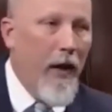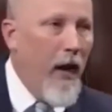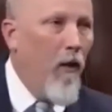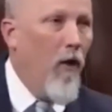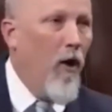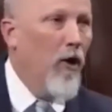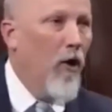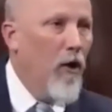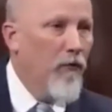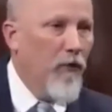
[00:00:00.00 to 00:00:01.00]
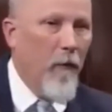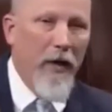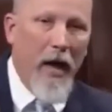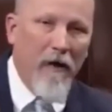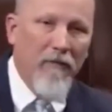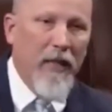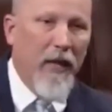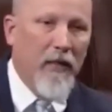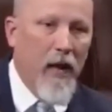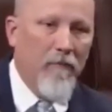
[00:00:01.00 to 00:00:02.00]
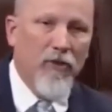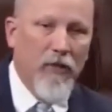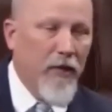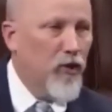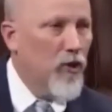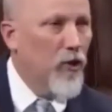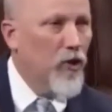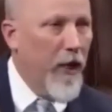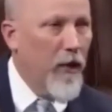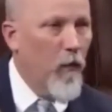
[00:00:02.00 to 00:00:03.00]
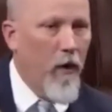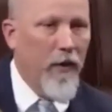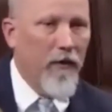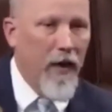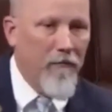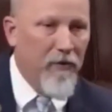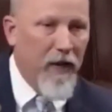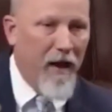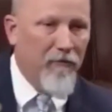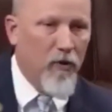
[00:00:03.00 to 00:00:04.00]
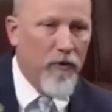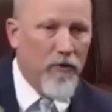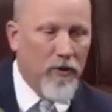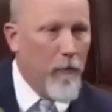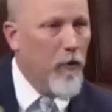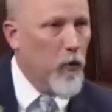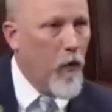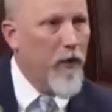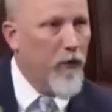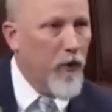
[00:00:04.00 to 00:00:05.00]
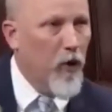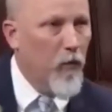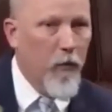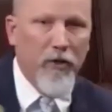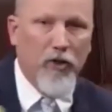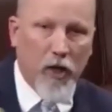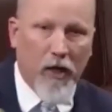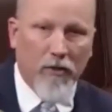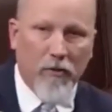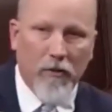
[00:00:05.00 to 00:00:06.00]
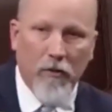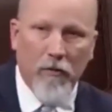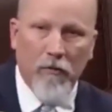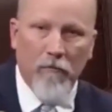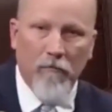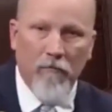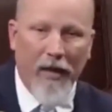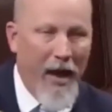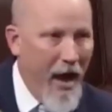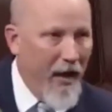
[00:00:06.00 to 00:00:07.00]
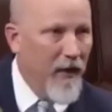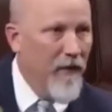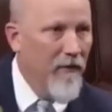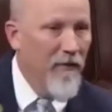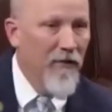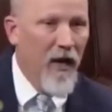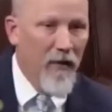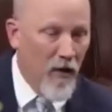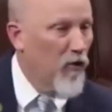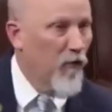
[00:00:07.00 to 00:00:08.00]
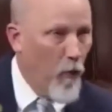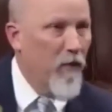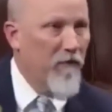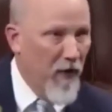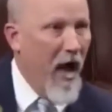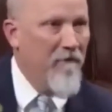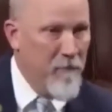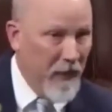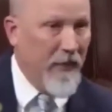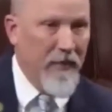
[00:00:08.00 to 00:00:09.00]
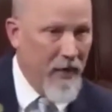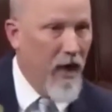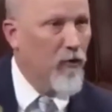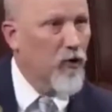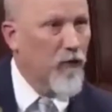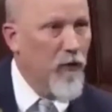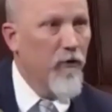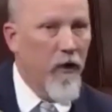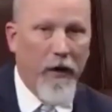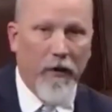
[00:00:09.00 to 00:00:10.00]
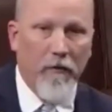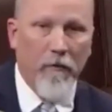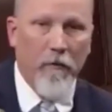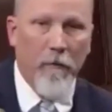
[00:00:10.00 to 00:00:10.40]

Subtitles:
How on earth are we having that conversation on January 11th after on December 23rd we just added another $45 billion for Ukraine?